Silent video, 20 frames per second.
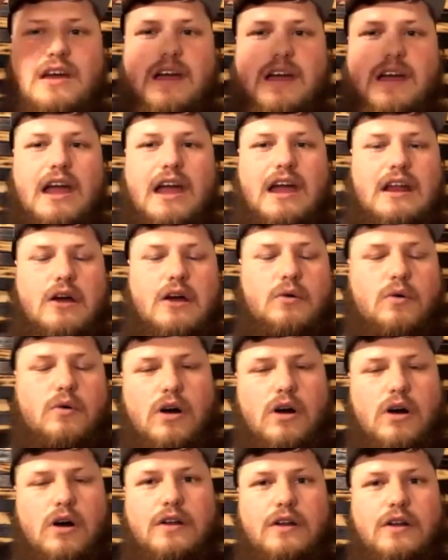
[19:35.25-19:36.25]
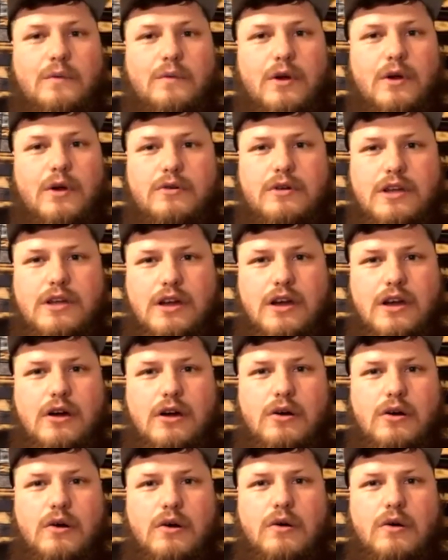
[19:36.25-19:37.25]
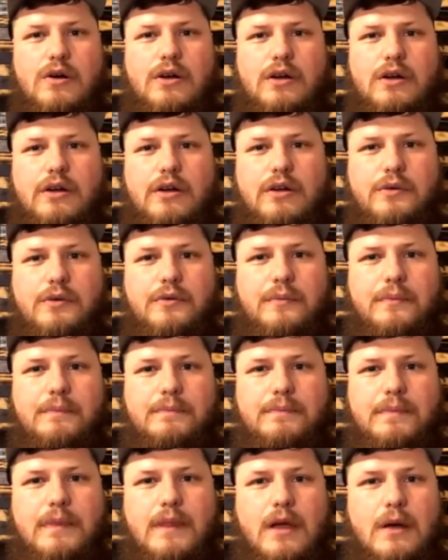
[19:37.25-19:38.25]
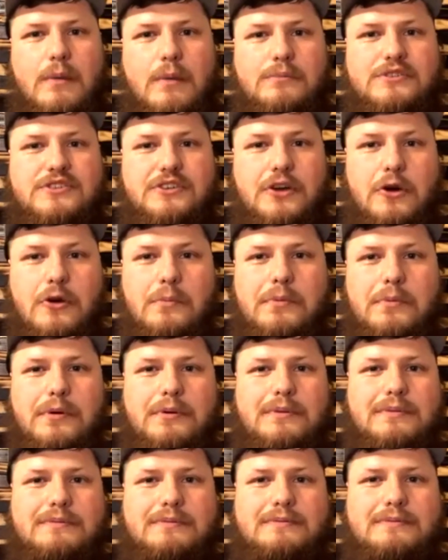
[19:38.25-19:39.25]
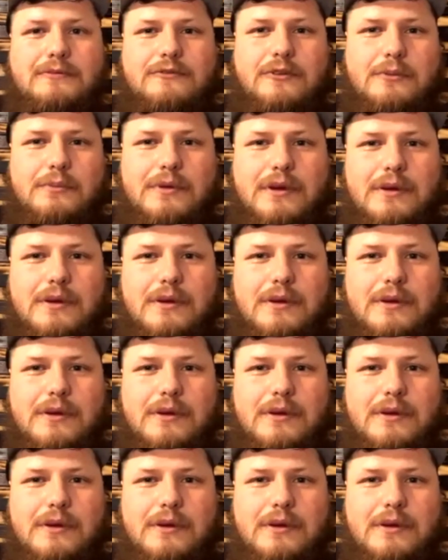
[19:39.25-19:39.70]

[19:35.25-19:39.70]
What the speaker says: And I won a rodeo soap from him,